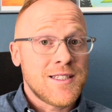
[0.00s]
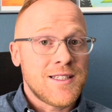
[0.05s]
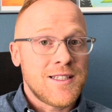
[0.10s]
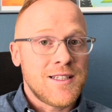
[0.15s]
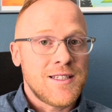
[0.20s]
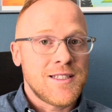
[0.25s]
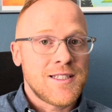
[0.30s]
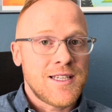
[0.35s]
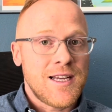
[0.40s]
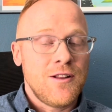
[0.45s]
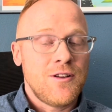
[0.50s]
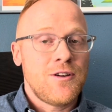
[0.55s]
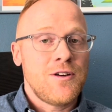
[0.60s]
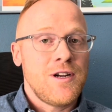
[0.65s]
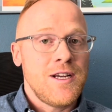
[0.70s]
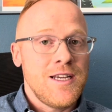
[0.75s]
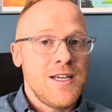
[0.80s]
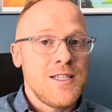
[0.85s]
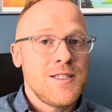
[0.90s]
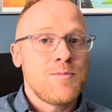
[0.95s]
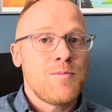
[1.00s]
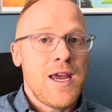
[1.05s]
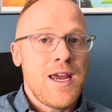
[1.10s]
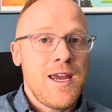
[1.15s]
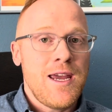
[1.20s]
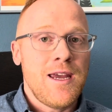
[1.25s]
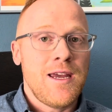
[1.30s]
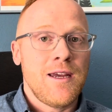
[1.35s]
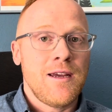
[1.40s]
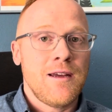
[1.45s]
the seller is
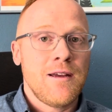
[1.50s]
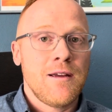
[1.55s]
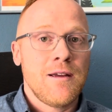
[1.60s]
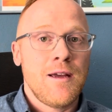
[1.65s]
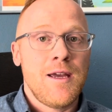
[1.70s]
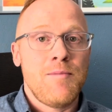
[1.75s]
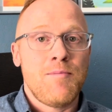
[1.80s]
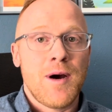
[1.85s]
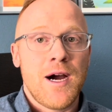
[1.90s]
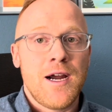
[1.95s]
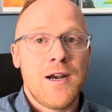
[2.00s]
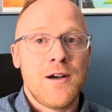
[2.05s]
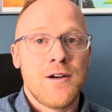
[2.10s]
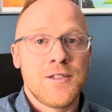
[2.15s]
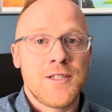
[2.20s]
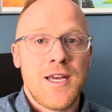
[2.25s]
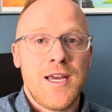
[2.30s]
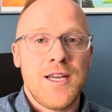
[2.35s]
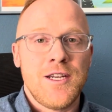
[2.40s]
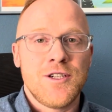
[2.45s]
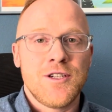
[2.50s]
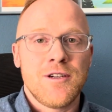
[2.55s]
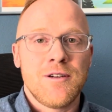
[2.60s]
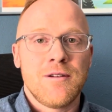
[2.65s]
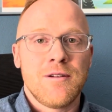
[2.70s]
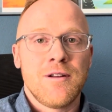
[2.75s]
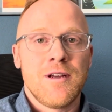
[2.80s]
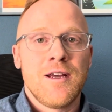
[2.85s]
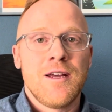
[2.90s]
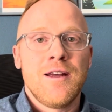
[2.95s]
paying a buyer's agent.
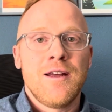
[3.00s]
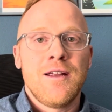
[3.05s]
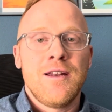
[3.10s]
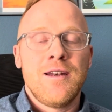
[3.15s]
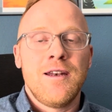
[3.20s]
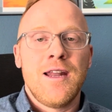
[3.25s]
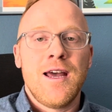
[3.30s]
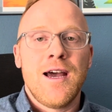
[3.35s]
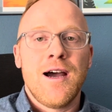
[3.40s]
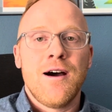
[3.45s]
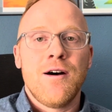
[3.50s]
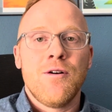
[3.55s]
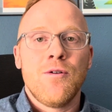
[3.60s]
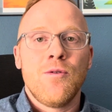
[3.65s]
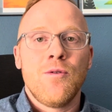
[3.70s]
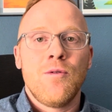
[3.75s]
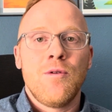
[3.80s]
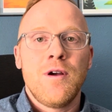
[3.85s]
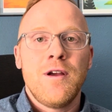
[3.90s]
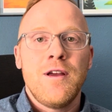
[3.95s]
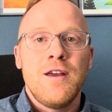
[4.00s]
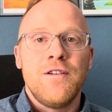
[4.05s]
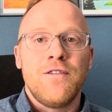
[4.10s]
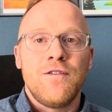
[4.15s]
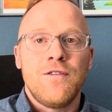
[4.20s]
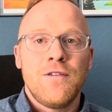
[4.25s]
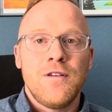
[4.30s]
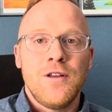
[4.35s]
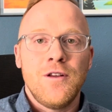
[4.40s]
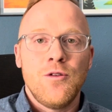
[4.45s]
Now,
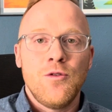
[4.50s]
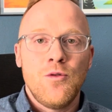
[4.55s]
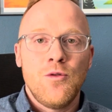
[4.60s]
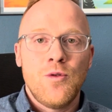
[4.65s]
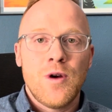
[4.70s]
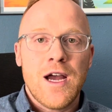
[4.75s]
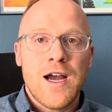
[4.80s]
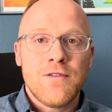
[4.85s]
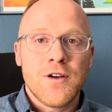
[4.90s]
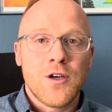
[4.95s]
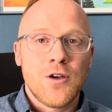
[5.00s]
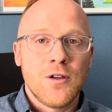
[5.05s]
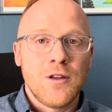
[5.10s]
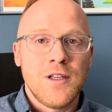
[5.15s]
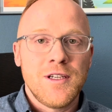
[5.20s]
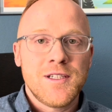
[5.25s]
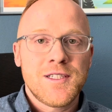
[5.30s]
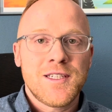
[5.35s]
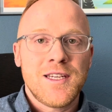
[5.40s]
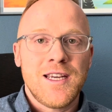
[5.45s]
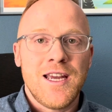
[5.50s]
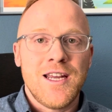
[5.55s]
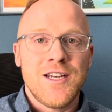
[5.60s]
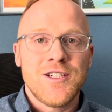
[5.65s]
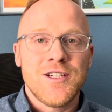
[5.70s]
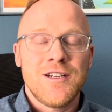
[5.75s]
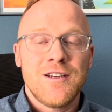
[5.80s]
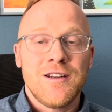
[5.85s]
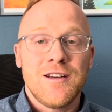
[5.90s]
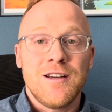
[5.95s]
if you have a good listing
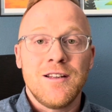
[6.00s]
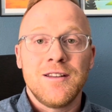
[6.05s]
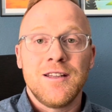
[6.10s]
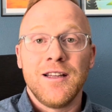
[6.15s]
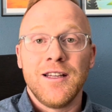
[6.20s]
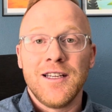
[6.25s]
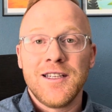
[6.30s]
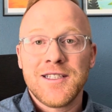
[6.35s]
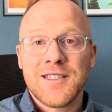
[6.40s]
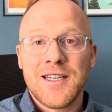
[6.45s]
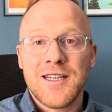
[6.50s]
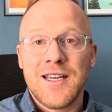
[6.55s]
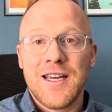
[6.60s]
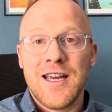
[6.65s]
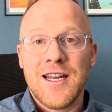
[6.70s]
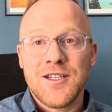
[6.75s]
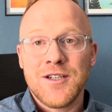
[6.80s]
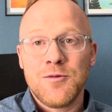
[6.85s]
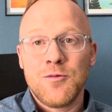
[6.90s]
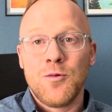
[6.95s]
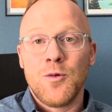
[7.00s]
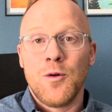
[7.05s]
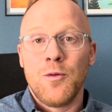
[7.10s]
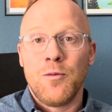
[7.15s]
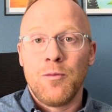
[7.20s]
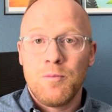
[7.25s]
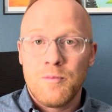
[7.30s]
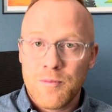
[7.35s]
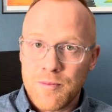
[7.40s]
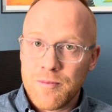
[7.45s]
agent, the listing agent will
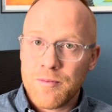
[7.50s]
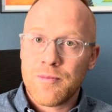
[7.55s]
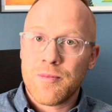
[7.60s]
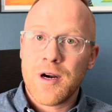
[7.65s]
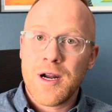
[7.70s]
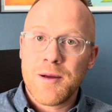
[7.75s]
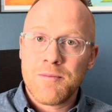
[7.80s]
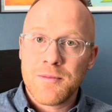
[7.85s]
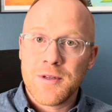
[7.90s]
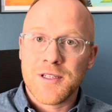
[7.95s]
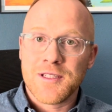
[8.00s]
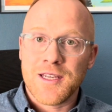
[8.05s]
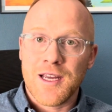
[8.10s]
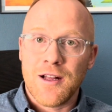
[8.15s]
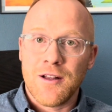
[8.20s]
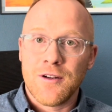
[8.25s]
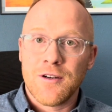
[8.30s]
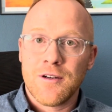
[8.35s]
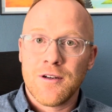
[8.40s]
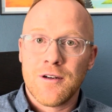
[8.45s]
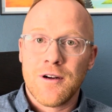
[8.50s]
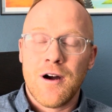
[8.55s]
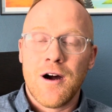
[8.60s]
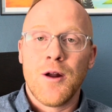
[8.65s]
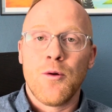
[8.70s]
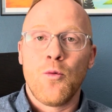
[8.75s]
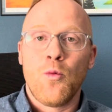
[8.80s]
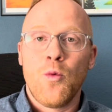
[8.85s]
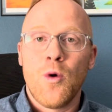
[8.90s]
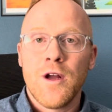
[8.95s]
prep the seller
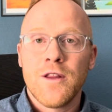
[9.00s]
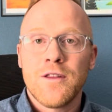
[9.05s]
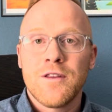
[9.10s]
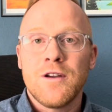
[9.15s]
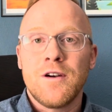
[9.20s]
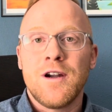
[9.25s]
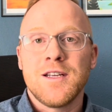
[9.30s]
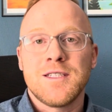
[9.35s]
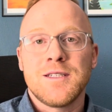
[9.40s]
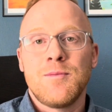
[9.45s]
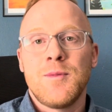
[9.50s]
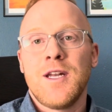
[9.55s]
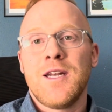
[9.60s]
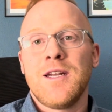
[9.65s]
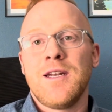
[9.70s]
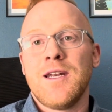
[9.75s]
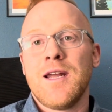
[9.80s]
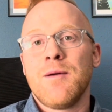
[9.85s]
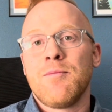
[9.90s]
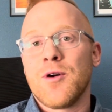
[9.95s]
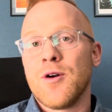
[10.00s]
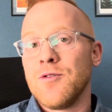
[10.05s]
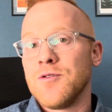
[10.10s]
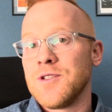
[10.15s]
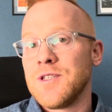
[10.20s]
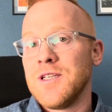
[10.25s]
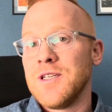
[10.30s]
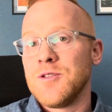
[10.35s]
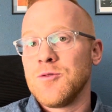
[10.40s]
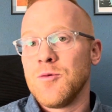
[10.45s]
on what their estimated net
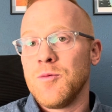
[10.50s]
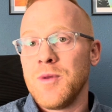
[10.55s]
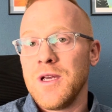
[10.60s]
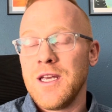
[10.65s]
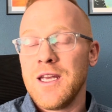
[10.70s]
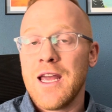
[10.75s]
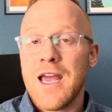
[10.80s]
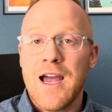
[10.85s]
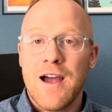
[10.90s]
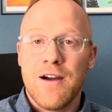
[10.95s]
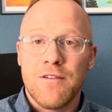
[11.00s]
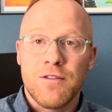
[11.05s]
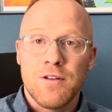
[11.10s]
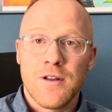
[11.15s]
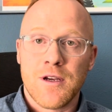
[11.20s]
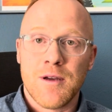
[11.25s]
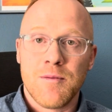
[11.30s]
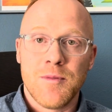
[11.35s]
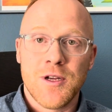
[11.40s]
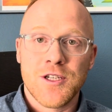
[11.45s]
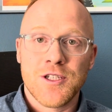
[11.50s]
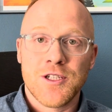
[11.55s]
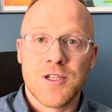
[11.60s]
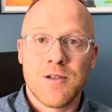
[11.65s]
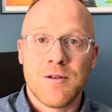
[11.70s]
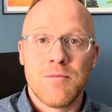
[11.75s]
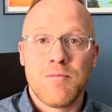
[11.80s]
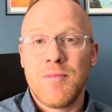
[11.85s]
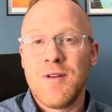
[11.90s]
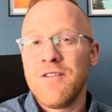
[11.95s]
proceeds would be after the
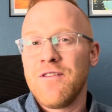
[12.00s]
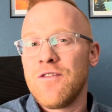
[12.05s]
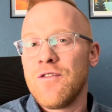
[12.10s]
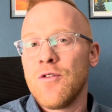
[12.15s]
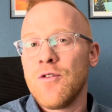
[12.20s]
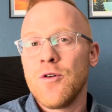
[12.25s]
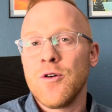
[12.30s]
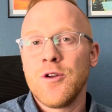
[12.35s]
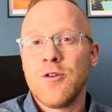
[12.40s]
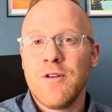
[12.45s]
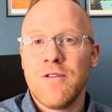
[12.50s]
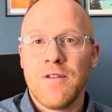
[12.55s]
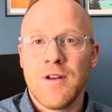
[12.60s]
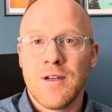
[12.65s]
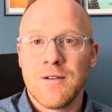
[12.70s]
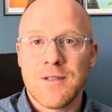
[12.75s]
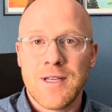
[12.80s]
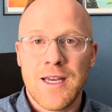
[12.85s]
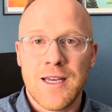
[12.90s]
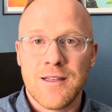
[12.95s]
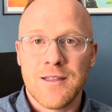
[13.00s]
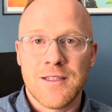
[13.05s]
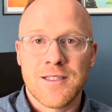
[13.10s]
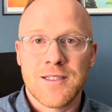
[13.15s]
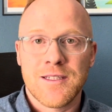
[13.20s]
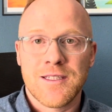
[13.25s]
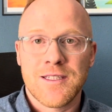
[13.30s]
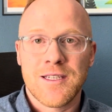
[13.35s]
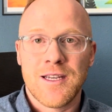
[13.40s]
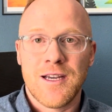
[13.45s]
commission before you even take this
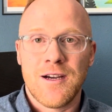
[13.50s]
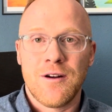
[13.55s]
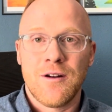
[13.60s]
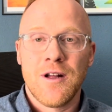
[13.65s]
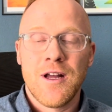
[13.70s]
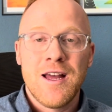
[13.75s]
to sale.